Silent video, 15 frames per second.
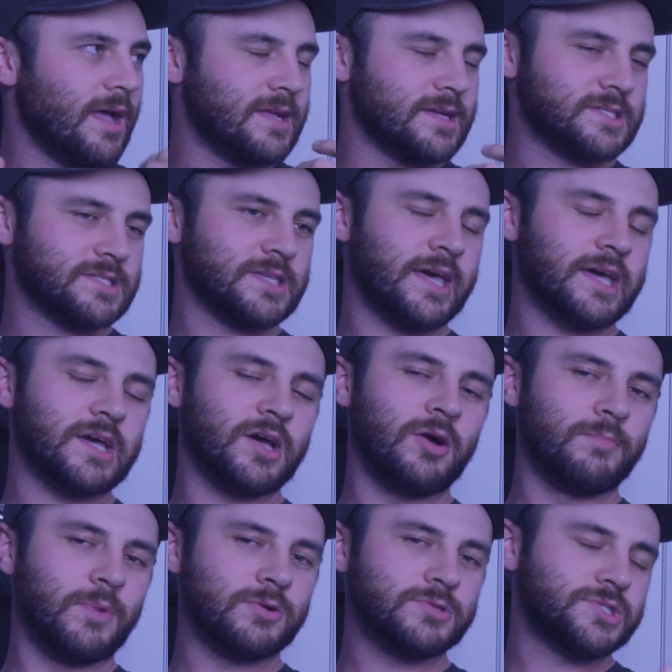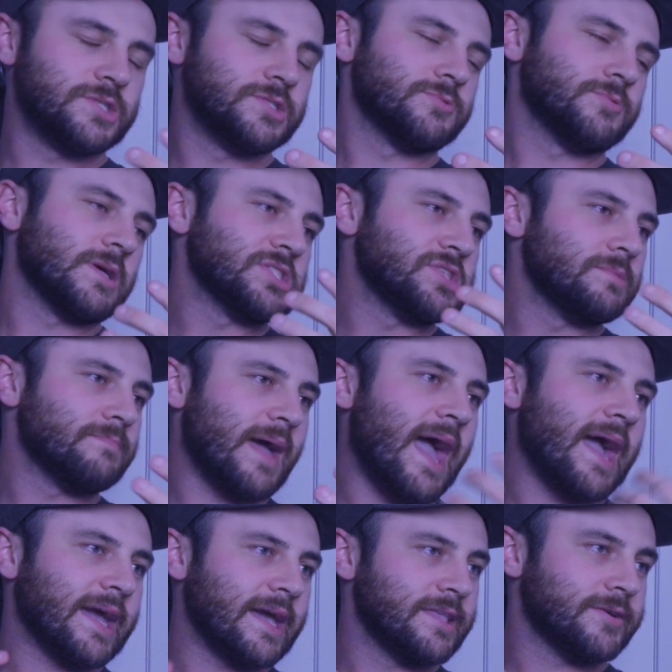And it's like emotions rushing
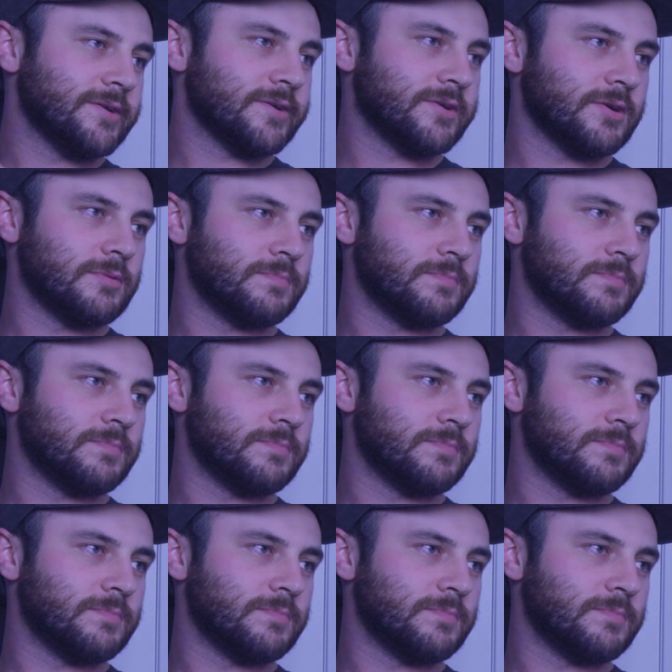back into her